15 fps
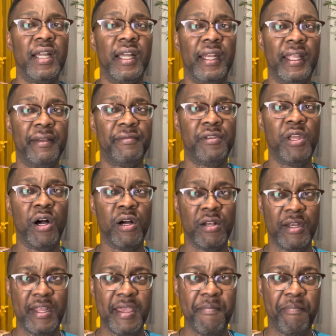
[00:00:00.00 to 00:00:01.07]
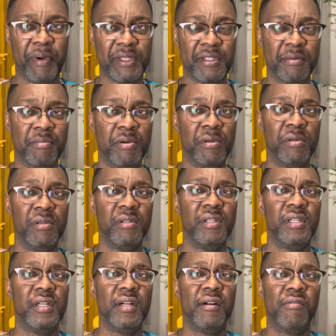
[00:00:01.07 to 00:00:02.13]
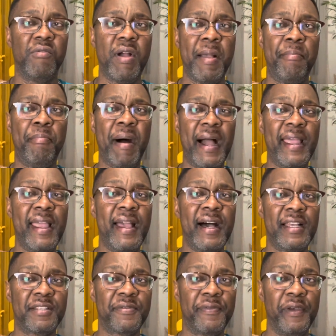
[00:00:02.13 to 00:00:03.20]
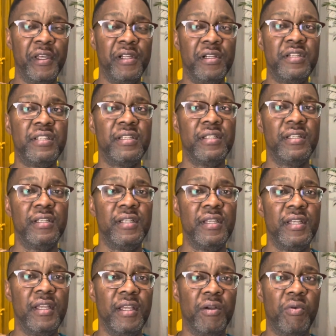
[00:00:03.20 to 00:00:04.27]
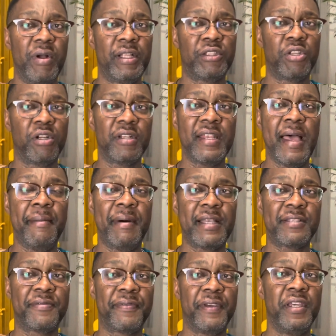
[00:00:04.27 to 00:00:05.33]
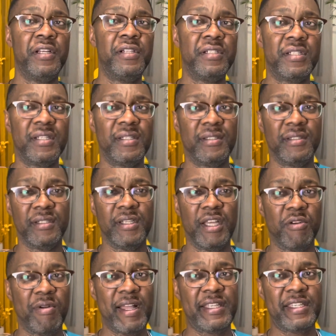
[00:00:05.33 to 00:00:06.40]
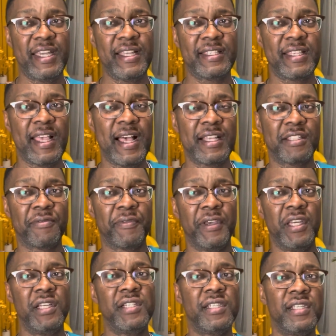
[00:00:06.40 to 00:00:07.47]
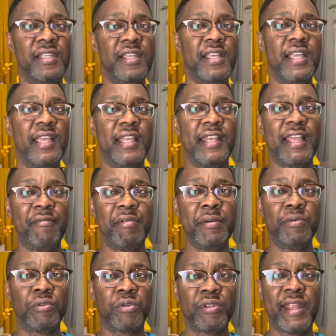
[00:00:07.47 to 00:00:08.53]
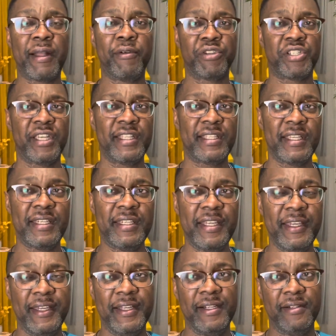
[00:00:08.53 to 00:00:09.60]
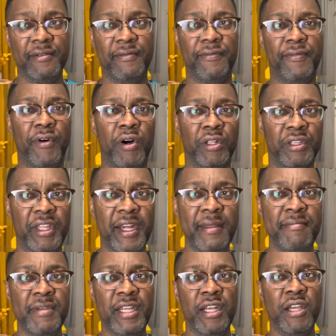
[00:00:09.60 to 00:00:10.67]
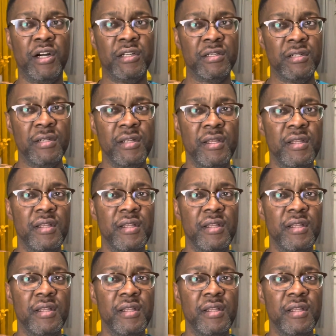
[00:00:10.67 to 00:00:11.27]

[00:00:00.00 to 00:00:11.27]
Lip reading: They've done the impossible. Where Bayern has failed, where Tottenham has failed, where Chelsea has failed, they have been able to negotiate a deal for £3 million.